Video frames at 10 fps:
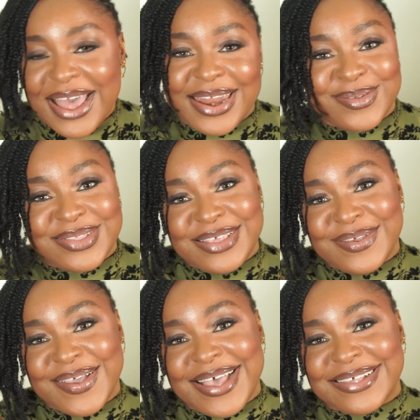and I'll see
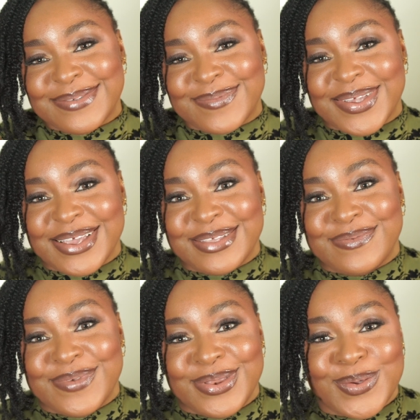you guys in my
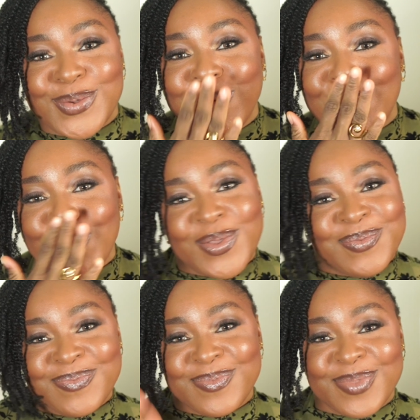next video.
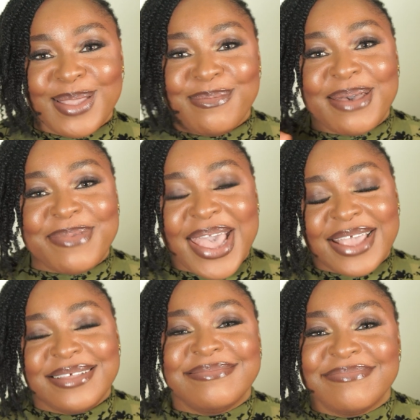Bye
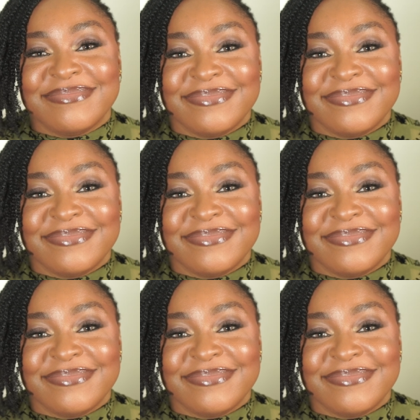bye.